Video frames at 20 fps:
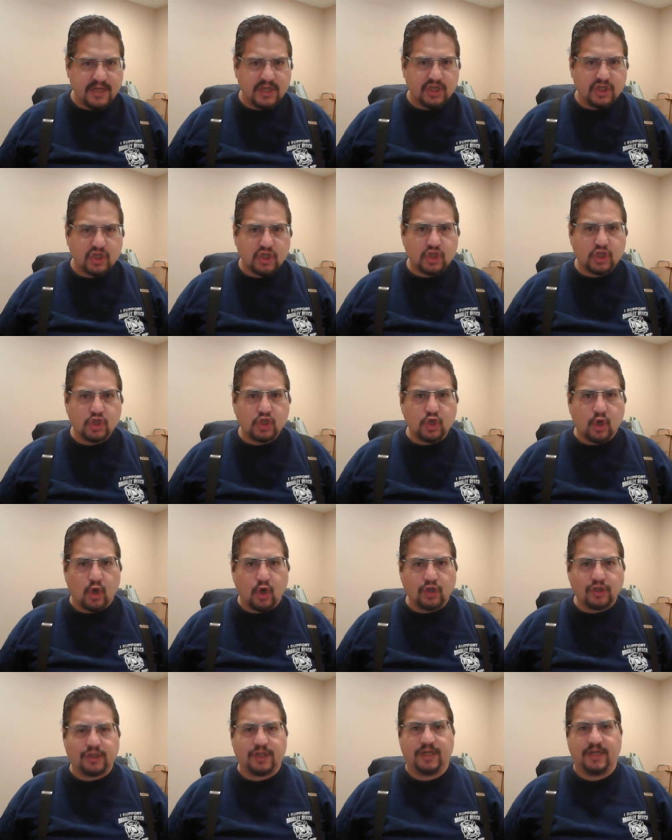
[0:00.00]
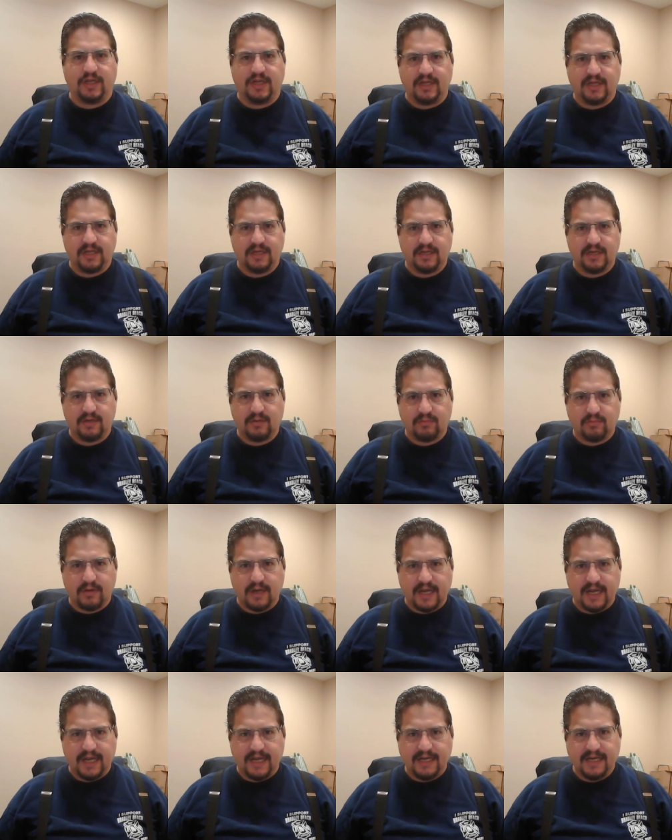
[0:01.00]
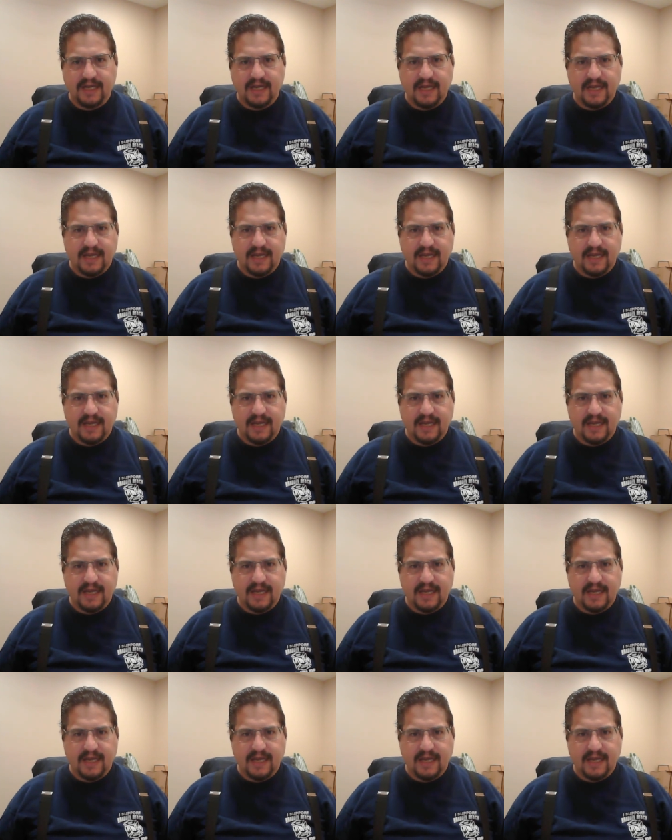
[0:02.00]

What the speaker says: salted, right?